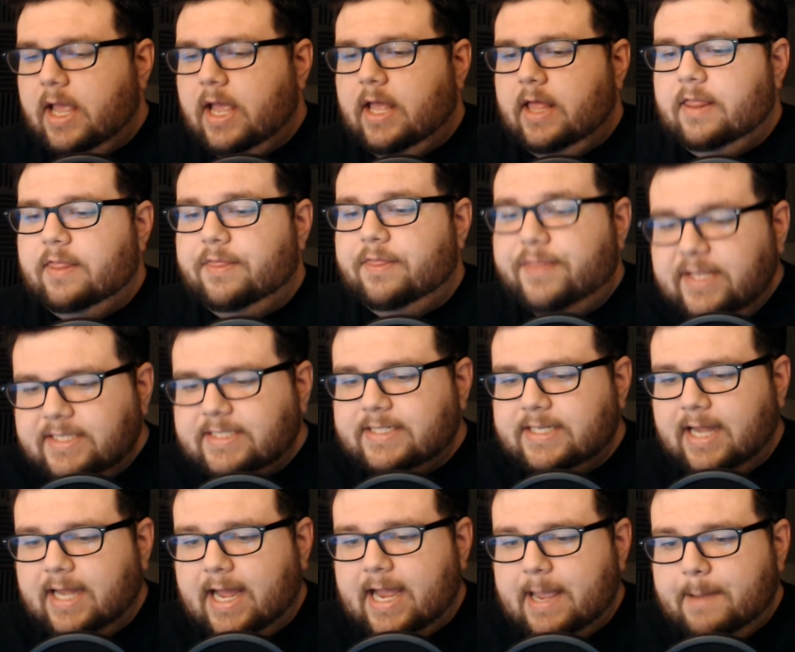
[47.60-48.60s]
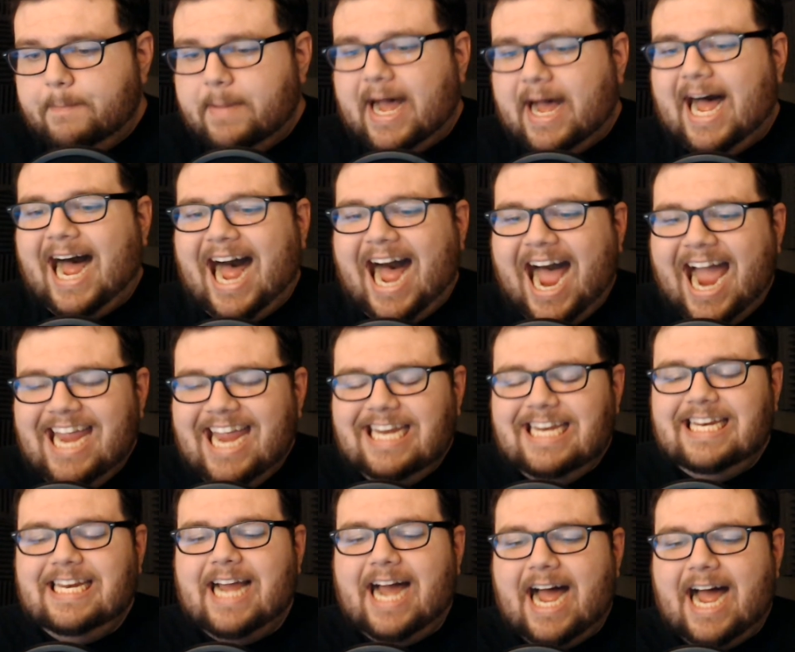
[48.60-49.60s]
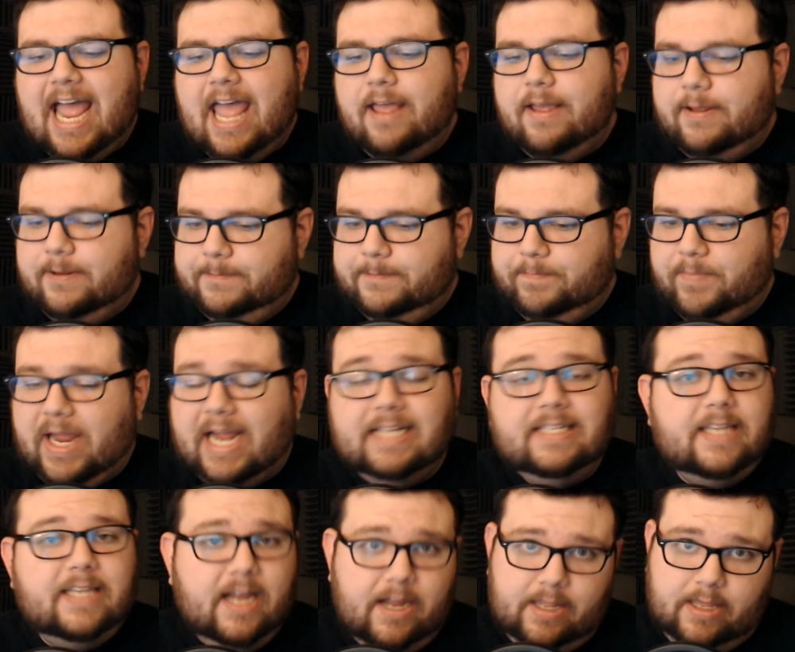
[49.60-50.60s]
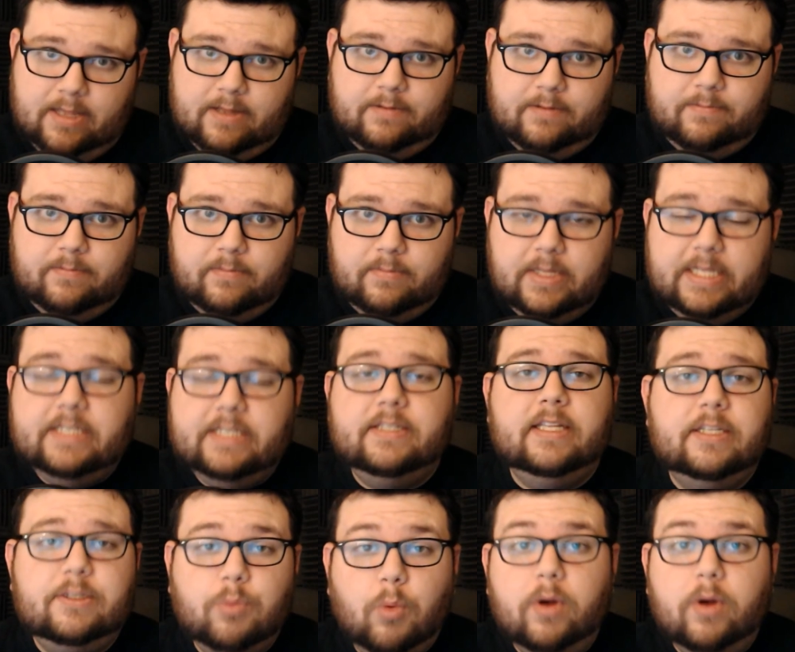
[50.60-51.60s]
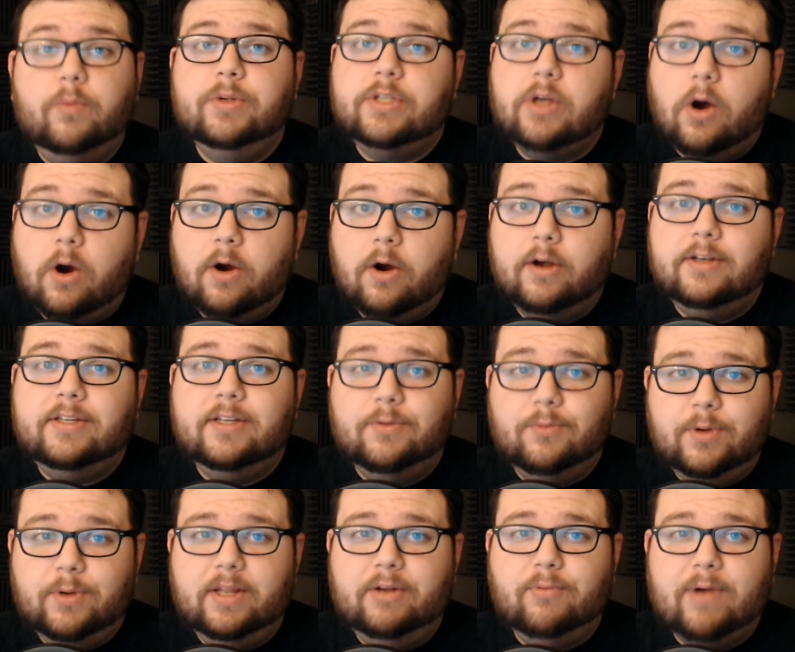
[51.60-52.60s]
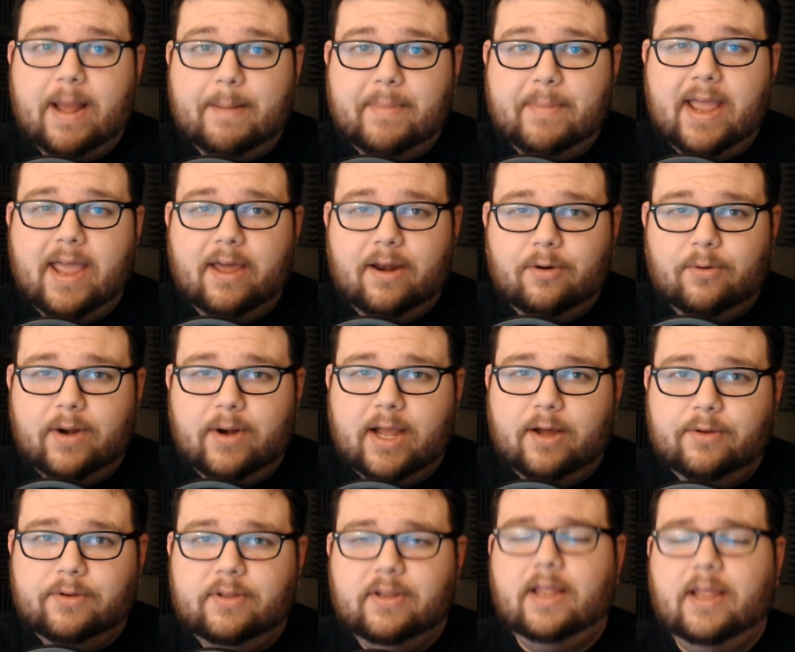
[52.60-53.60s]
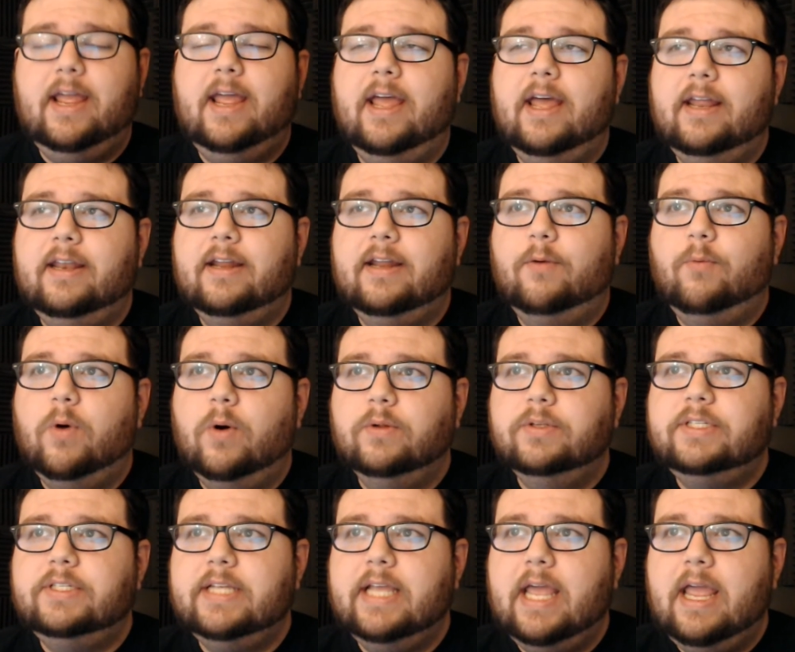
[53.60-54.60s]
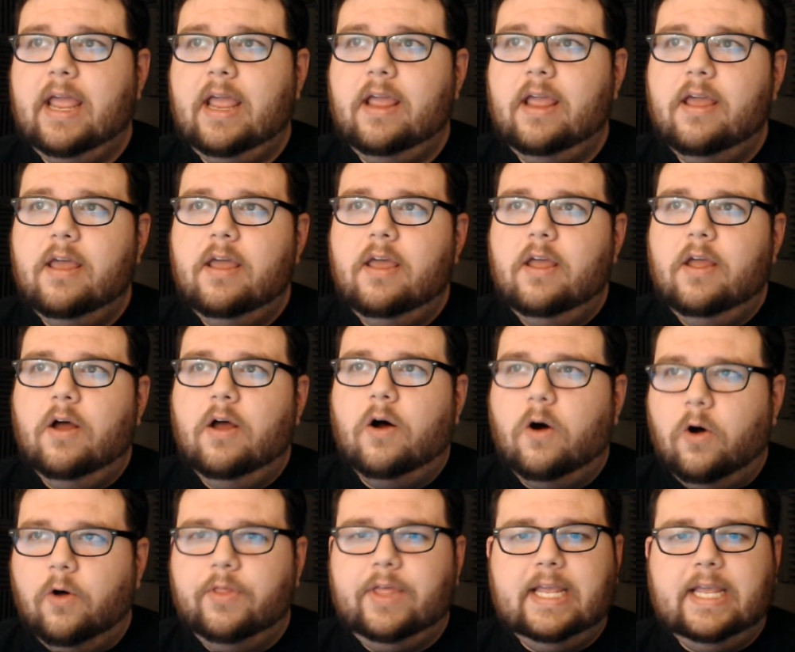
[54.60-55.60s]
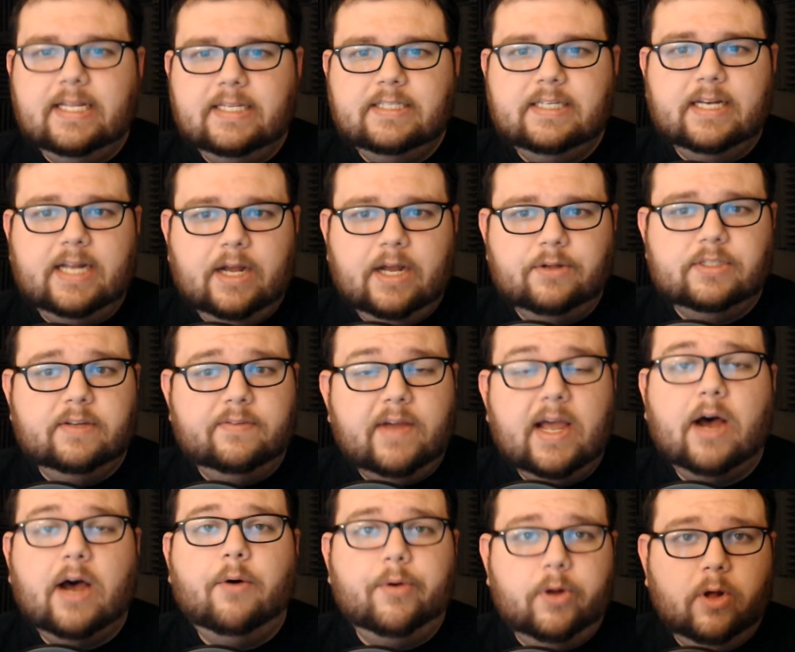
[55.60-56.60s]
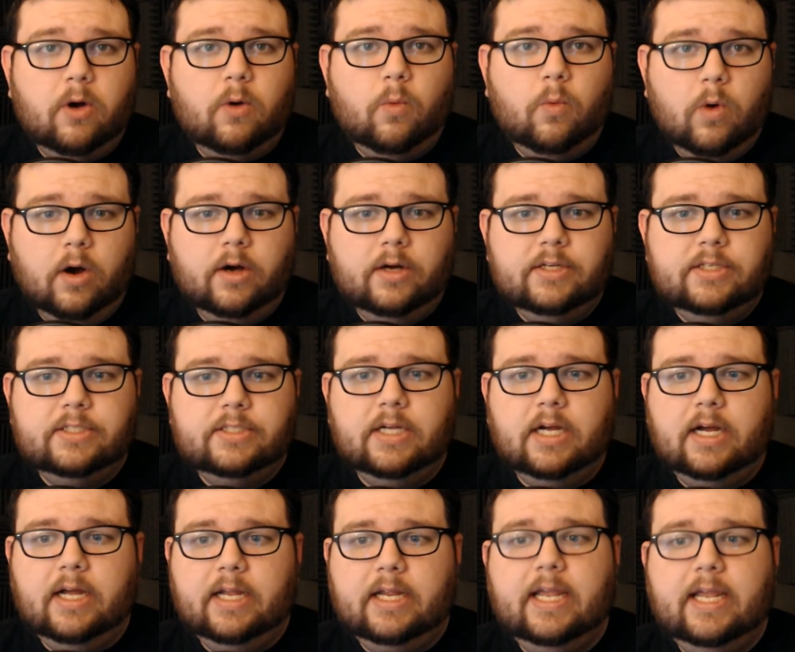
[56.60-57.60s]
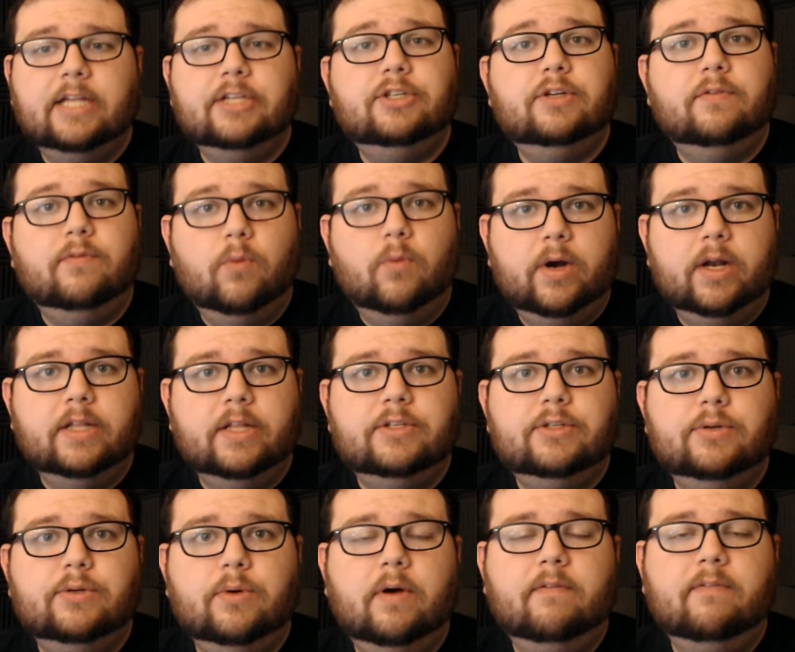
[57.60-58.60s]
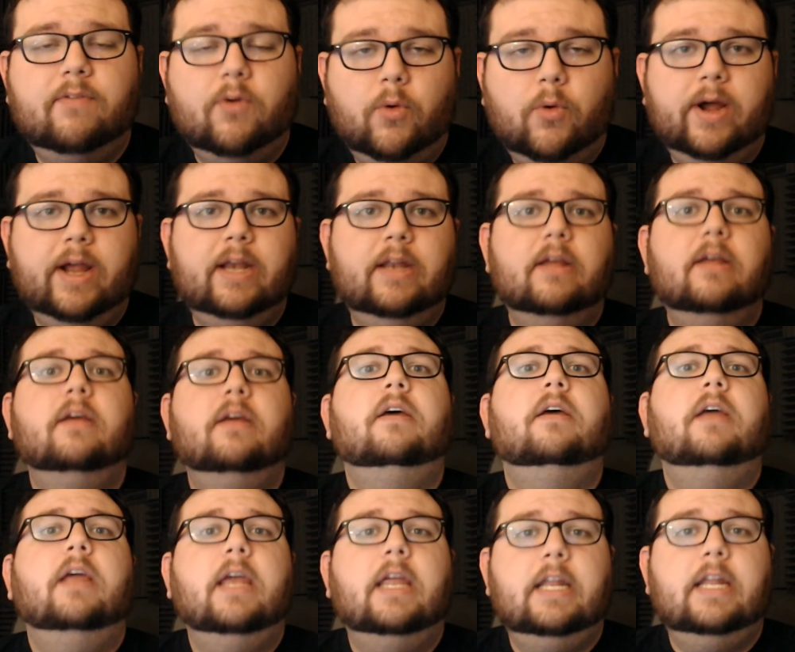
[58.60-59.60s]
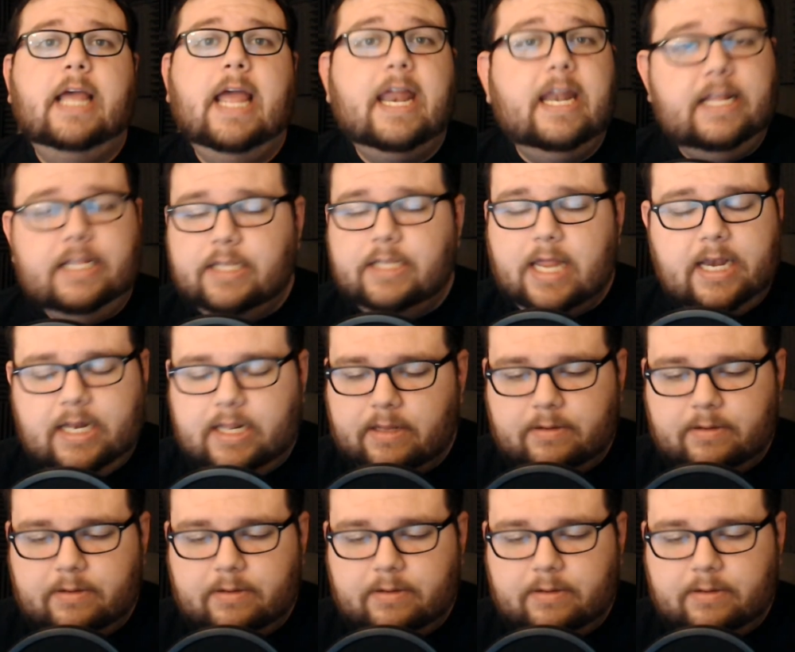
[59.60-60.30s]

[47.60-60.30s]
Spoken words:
This time, I tell you, this one was hard to really wrap my head around, and I won't say all the ins and outs of how it all works in case you've wanted to avoid any